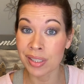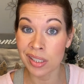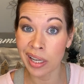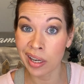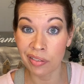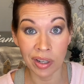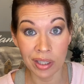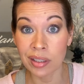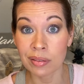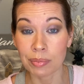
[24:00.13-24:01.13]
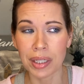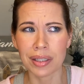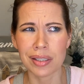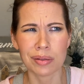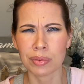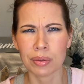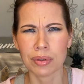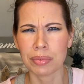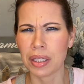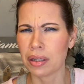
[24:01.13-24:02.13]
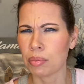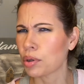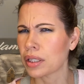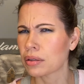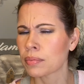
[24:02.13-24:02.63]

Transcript: say it if I didn't, because what would be the point?